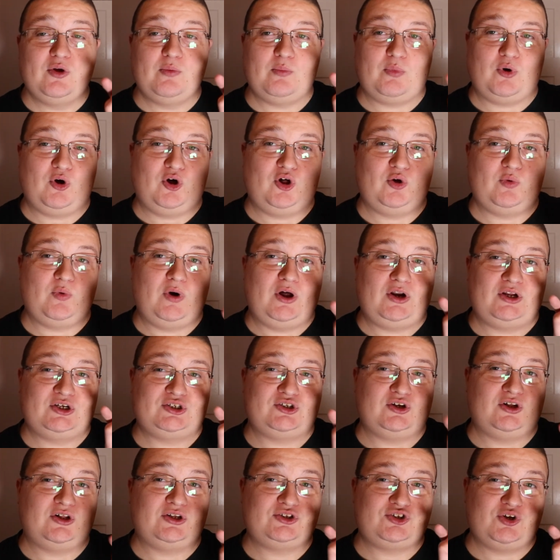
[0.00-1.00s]
Paul Wallace
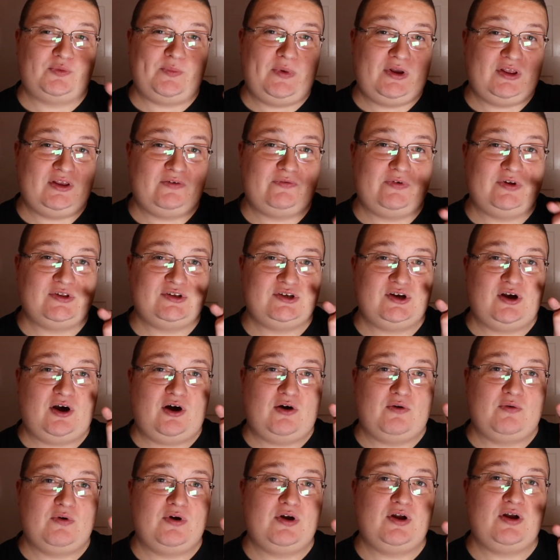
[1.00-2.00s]
also made the
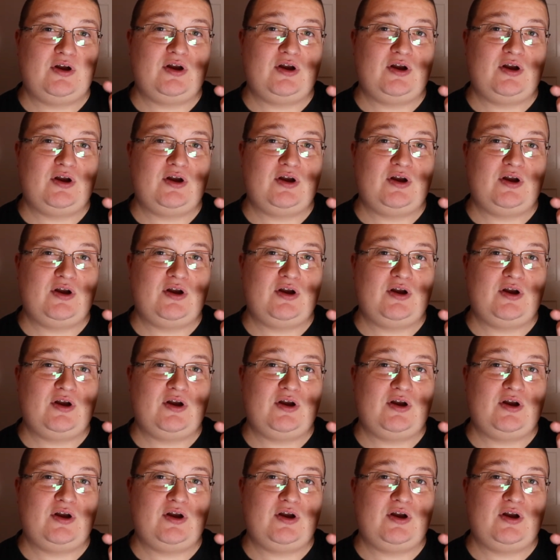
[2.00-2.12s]
video